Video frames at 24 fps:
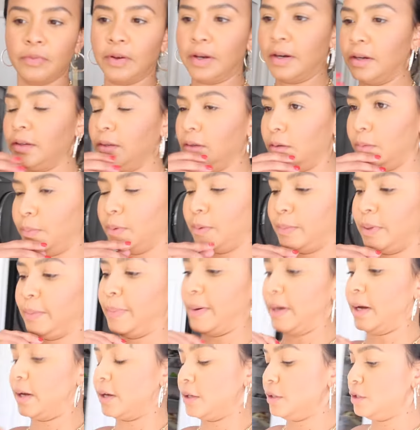Finally opened my
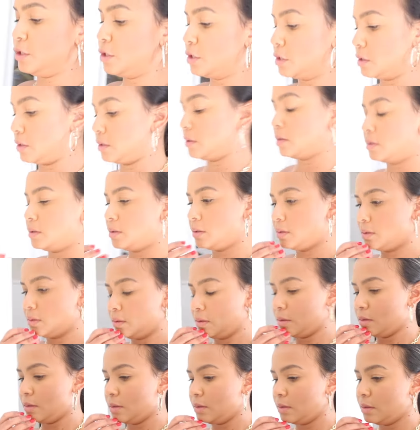package.
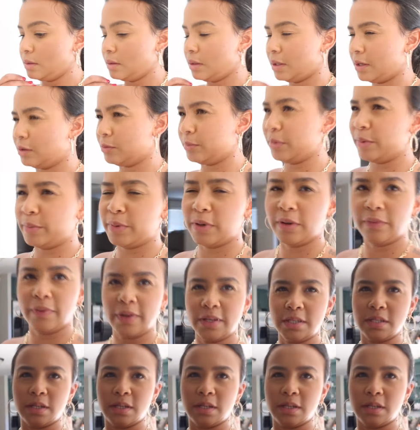I don't remember if I